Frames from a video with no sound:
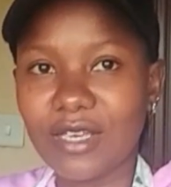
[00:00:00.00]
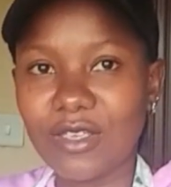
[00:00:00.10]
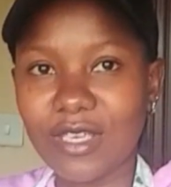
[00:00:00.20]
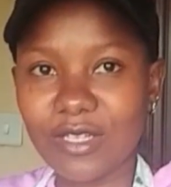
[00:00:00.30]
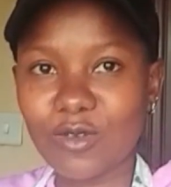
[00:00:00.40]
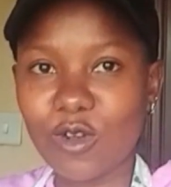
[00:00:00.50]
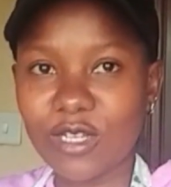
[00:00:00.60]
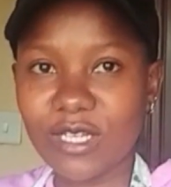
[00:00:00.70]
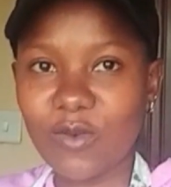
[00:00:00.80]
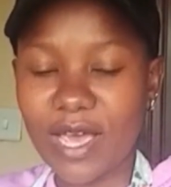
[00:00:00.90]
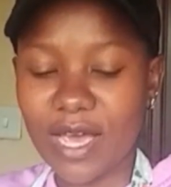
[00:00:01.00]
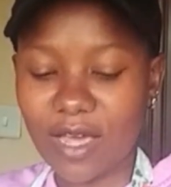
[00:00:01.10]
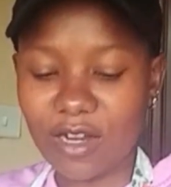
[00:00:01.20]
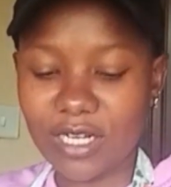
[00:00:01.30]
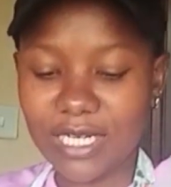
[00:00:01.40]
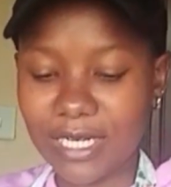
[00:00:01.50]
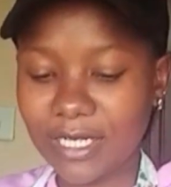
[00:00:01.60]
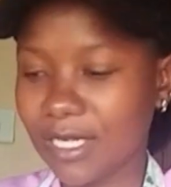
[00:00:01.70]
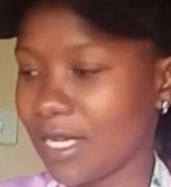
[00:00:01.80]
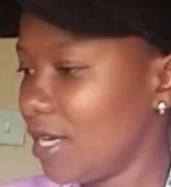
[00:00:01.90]
Yes, you'll see where I need it.
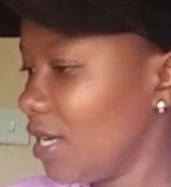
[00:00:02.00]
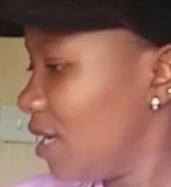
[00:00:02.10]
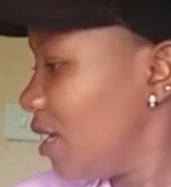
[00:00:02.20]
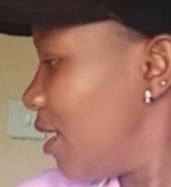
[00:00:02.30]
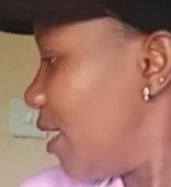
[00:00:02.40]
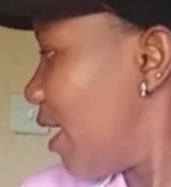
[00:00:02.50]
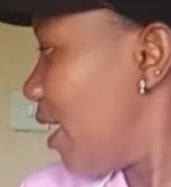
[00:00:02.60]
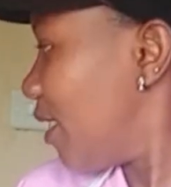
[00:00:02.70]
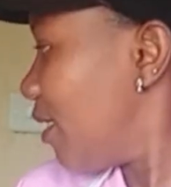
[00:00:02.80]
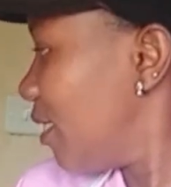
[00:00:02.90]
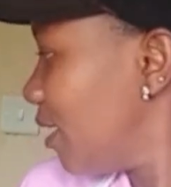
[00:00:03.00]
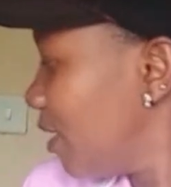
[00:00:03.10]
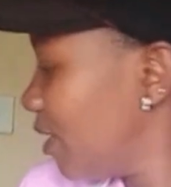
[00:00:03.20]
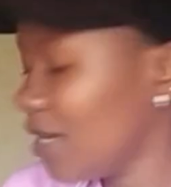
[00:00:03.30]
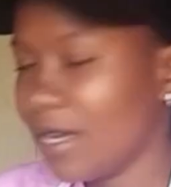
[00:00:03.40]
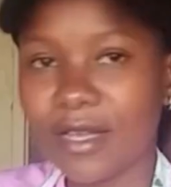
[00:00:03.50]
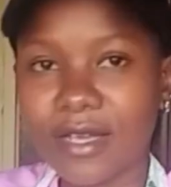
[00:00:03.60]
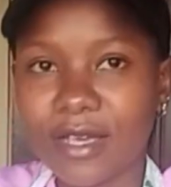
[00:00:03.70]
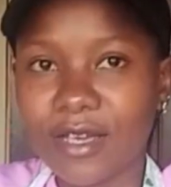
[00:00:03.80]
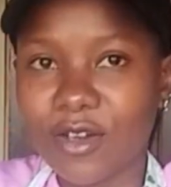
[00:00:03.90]
And
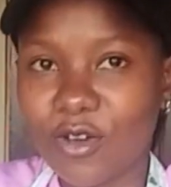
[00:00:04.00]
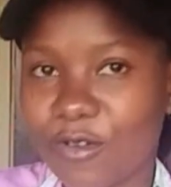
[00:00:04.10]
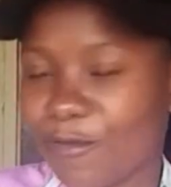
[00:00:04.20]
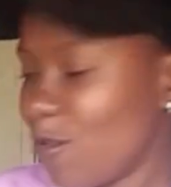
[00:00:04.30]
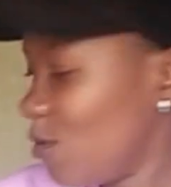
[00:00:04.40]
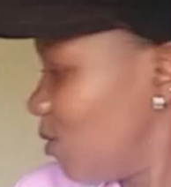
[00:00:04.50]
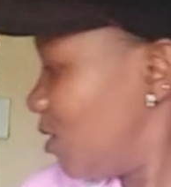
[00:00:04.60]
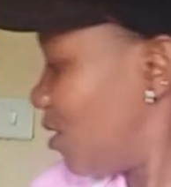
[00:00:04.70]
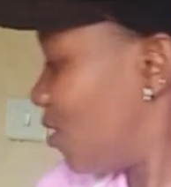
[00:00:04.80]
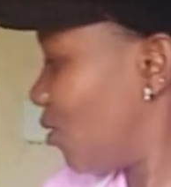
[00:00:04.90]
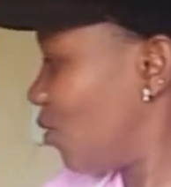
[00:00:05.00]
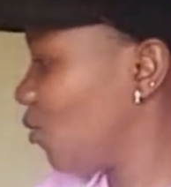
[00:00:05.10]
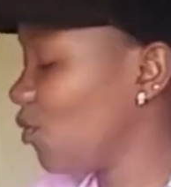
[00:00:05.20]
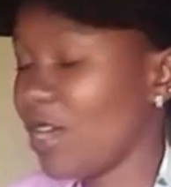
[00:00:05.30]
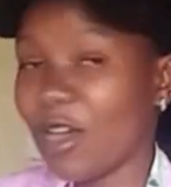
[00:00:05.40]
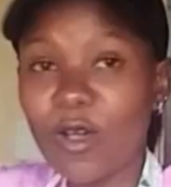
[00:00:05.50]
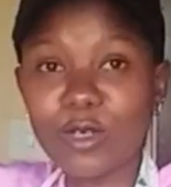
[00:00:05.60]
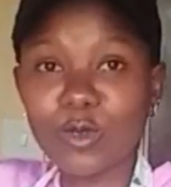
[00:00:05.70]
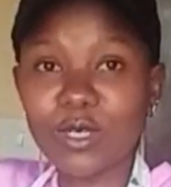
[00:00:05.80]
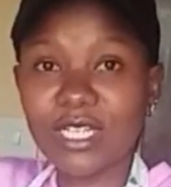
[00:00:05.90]
of course, we are going
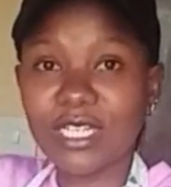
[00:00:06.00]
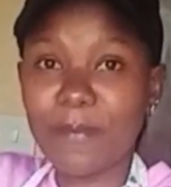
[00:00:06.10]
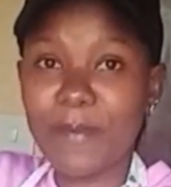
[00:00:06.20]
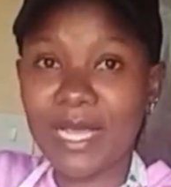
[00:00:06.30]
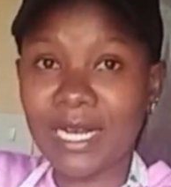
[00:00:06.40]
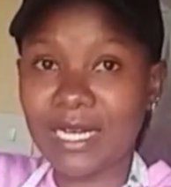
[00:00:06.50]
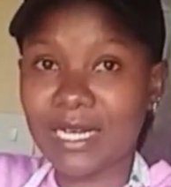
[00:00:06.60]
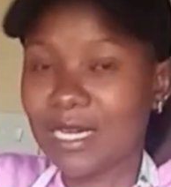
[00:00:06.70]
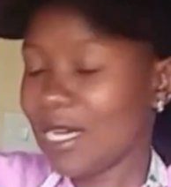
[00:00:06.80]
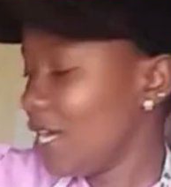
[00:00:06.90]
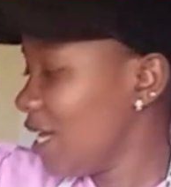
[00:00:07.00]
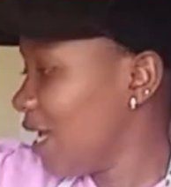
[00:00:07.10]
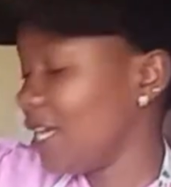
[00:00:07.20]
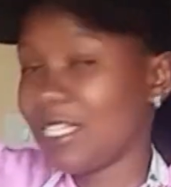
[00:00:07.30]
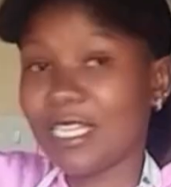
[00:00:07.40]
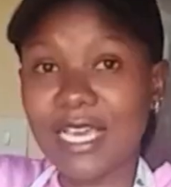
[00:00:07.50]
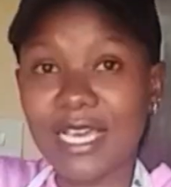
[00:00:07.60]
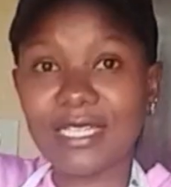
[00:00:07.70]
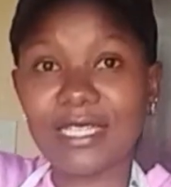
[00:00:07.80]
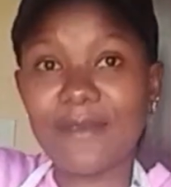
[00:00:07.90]
to need milk. And here
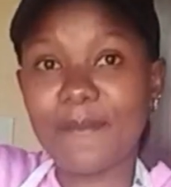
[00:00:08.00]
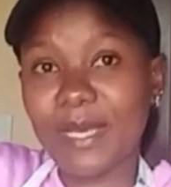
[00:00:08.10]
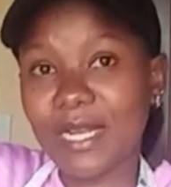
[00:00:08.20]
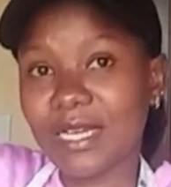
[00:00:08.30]
is the milk.